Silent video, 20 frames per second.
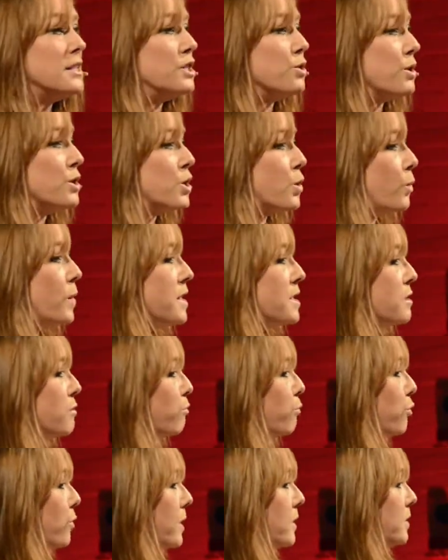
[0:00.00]
during the week
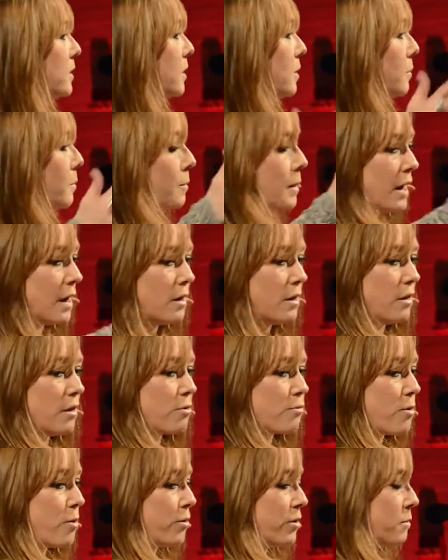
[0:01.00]
and bring them
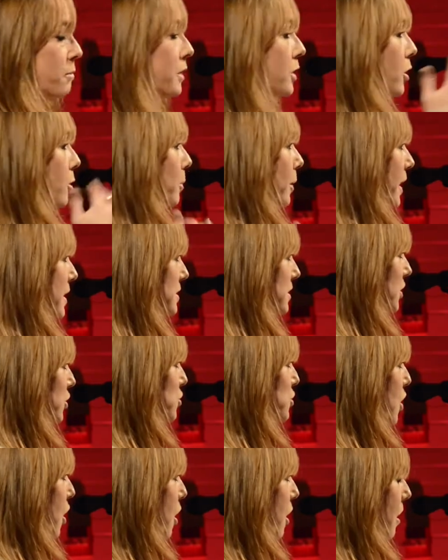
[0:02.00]
and throw them in our
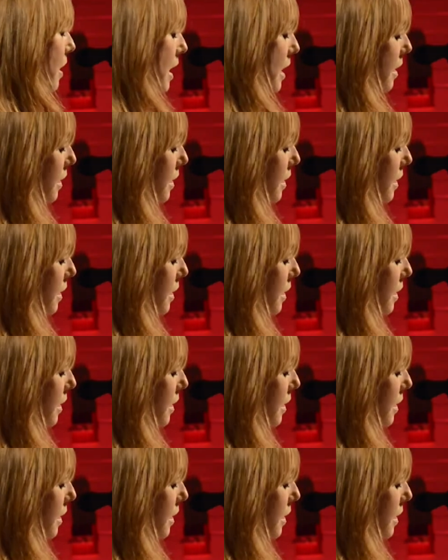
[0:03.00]
blessing jar.